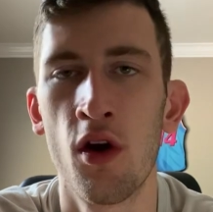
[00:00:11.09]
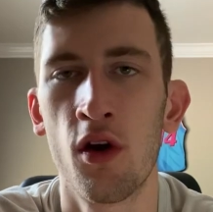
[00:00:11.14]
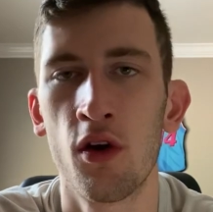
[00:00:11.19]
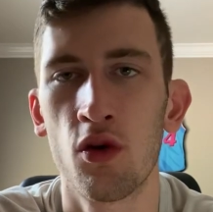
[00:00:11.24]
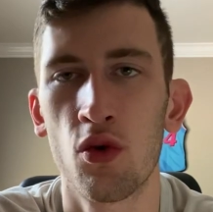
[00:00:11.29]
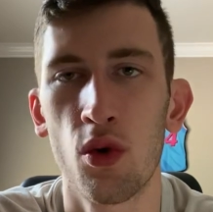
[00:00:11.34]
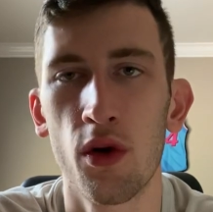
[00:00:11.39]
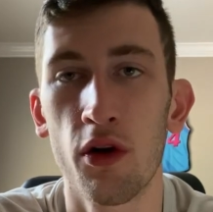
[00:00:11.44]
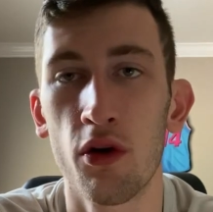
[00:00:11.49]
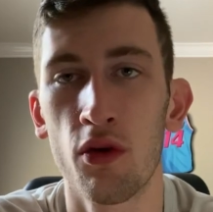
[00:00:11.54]

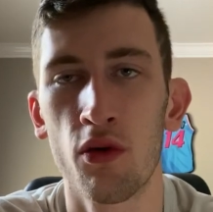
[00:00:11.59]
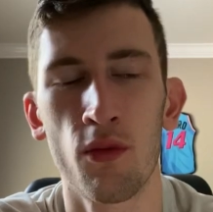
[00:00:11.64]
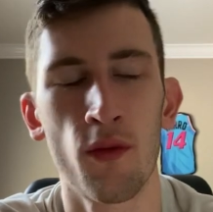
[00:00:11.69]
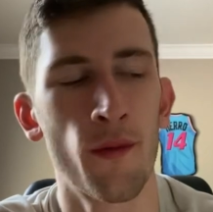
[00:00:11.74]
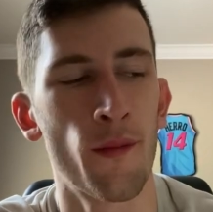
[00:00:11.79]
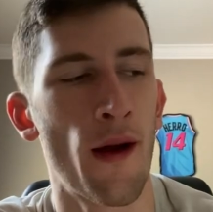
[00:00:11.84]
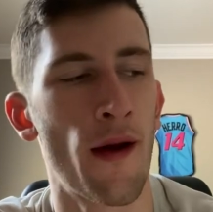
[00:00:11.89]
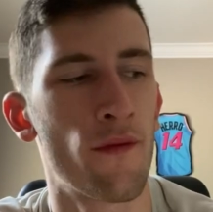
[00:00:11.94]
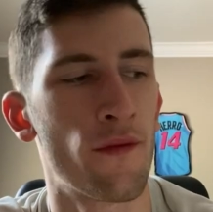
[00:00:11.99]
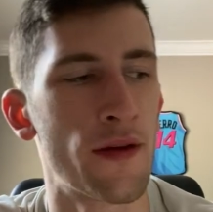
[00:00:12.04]
Twitter is where
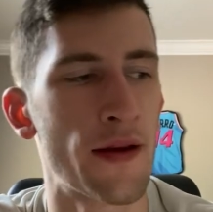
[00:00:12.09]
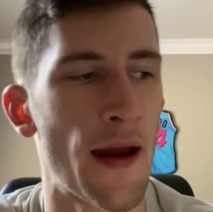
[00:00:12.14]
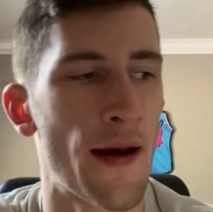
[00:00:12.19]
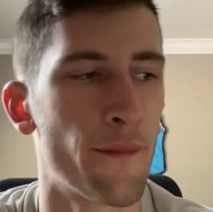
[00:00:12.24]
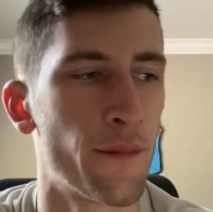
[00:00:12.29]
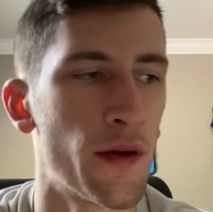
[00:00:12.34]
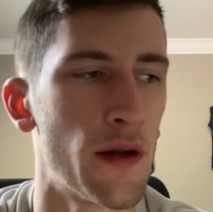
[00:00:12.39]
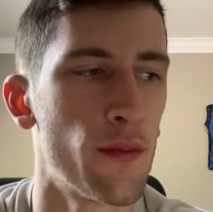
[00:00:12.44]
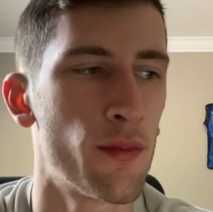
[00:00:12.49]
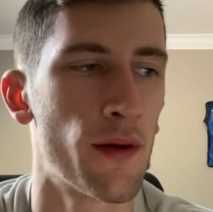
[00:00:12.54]
my
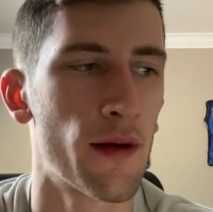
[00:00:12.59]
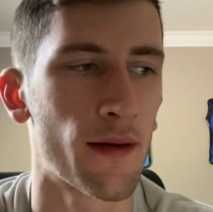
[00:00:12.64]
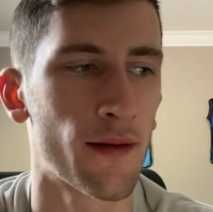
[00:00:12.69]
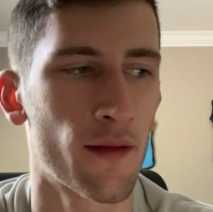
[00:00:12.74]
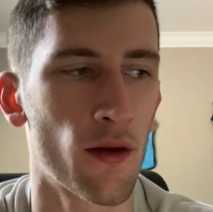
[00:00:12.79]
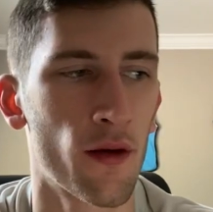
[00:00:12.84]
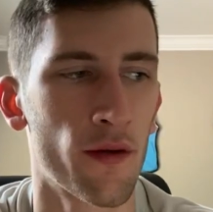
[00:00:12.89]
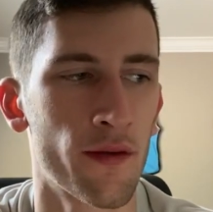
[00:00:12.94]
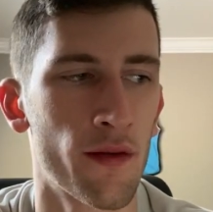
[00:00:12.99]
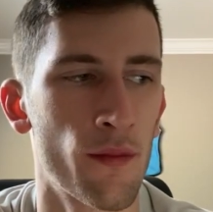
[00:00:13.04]
VIP picks
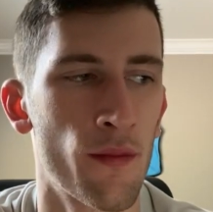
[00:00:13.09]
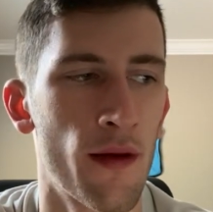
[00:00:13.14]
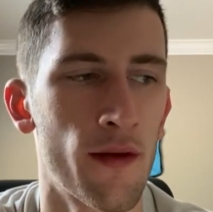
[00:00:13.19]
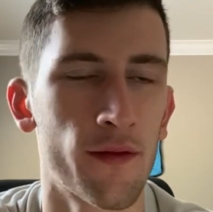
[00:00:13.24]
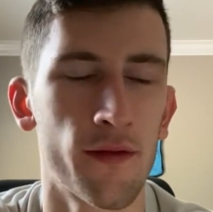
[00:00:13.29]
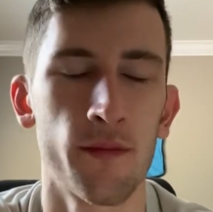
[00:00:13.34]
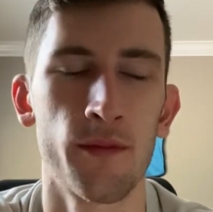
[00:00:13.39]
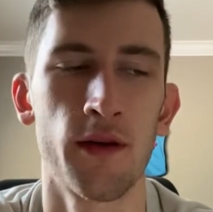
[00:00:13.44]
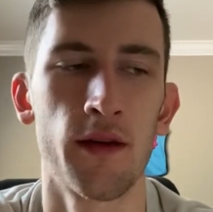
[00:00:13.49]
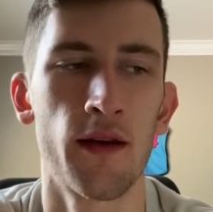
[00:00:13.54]
are, so
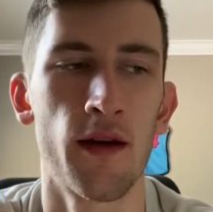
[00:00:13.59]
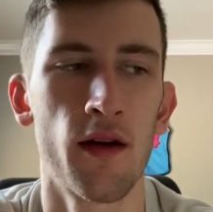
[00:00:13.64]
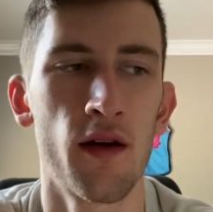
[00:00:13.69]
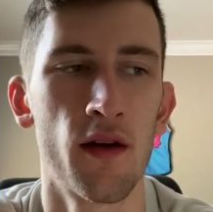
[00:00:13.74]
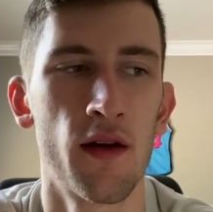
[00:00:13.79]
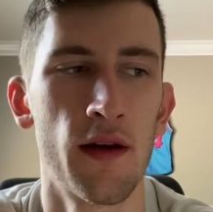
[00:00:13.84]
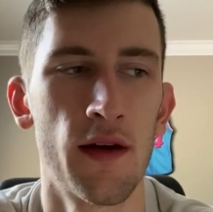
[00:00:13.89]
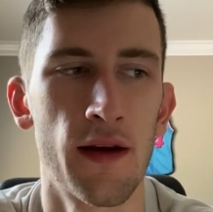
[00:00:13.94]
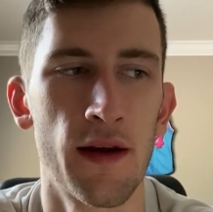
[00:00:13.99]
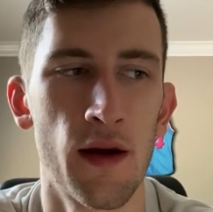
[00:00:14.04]
message me there
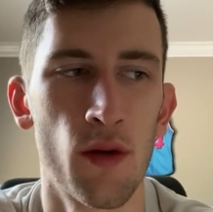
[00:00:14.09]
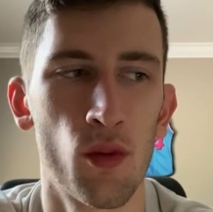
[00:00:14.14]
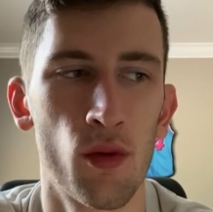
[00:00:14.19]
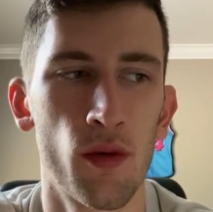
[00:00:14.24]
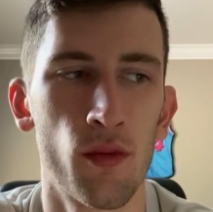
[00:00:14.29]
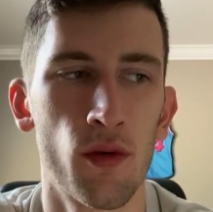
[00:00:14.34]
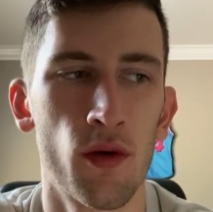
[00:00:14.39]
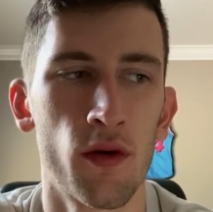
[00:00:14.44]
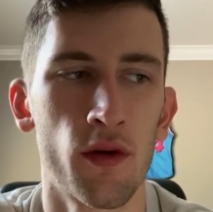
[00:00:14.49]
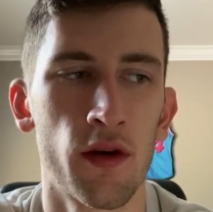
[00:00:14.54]
and we
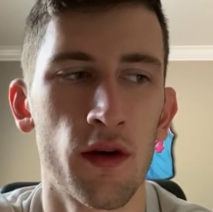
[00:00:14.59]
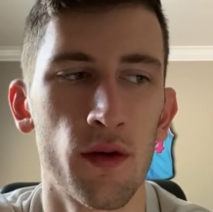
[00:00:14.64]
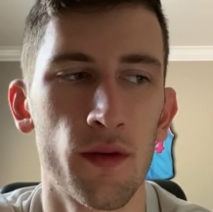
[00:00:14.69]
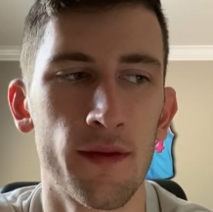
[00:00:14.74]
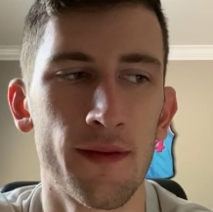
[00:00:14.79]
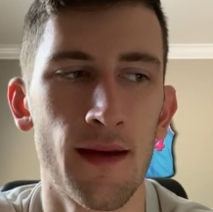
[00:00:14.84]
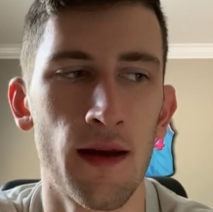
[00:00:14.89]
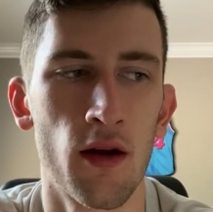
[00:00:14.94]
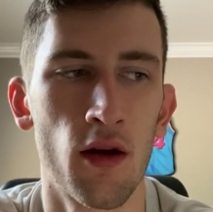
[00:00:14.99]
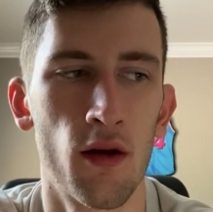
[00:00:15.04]
will get you
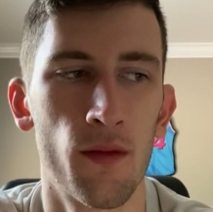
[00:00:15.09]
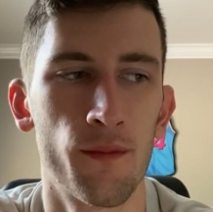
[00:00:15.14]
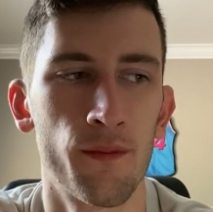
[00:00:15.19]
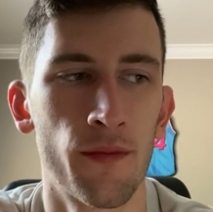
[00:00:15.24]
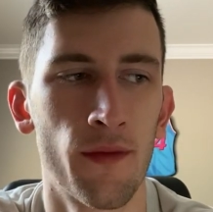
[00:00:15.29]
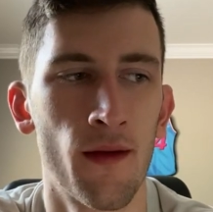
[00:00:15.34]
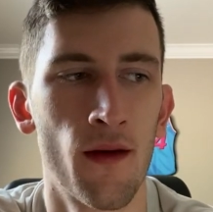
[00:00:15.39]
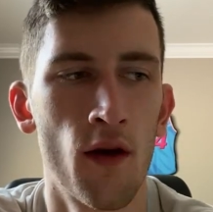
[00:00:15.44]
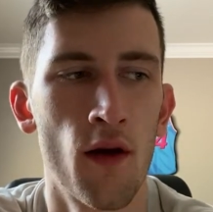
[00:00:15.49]
set up.